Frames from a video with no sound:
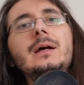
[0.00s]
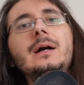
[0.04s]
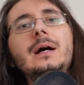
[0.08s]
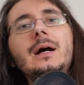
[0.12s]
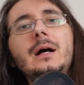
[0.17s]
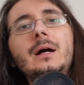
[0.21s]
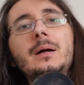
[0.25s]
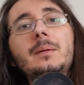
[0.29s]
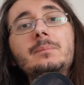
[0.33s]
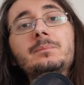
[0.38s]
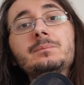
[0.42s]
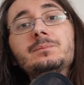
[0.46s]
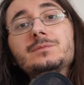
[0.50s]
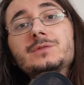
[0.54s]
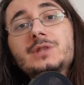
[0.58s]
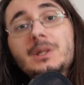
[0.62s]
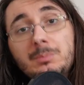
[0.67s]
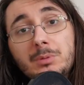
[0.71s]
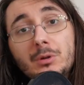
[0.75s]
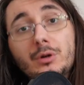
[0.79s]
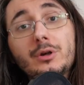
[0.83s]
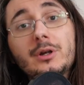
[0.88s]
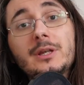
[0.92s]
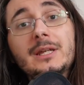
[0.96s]
um,
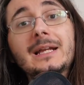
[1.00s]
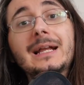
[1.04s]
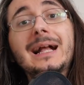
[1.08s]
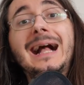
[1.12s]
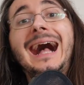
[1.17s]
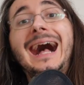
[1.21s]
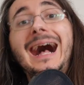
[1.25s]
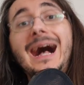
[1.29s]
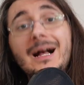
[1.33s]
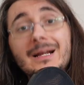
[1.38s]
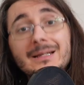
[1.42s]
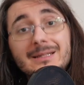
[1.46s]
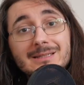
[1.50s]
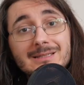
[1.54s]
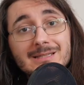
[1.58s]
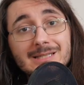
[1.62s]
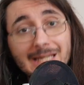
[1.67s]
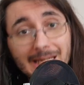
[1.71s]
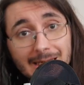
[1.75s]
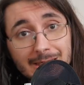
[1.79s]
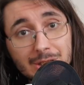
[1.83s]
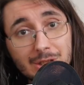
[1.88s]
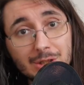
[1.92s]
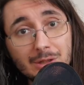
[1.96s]
deep learning
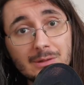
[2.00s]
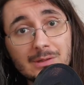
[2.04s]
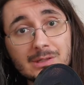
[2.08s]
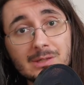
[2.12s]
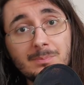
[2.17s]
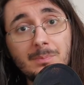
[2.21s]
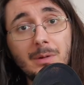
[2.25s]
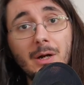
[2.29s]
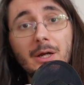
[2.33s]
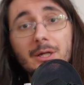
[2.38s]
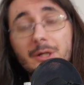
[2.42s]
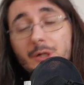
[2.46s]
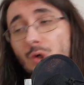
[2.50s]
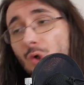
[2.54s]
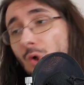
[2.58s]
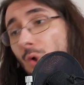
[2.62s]
architectures by